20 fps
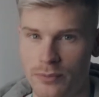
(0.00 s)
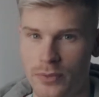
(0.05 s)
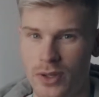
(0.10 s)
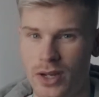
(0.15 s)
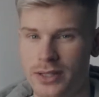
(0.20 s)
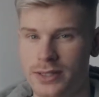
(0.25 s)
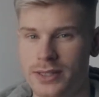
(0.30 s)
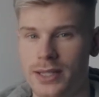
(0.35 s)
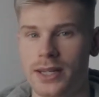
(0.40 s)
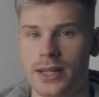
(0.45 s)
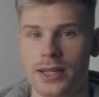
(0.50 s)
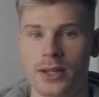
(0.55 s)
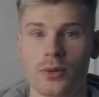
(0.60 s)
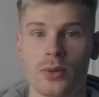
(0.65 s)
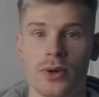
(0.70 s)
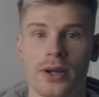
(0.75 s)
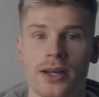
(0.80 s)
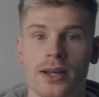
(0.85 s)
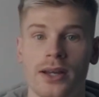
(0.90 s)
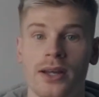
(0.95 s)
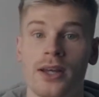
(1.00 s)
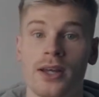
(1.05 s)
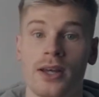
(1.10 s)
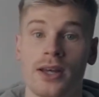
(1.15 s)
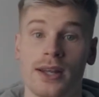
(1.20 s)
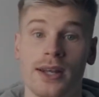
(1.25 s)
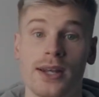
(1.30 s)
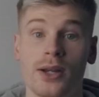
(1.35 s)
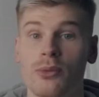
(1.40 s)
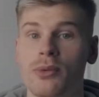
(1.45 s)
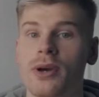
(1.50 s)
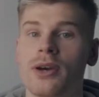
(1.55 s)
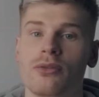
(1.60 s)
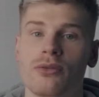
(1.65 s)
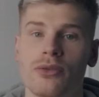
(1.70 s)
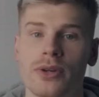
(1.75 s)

I did a quick little bit of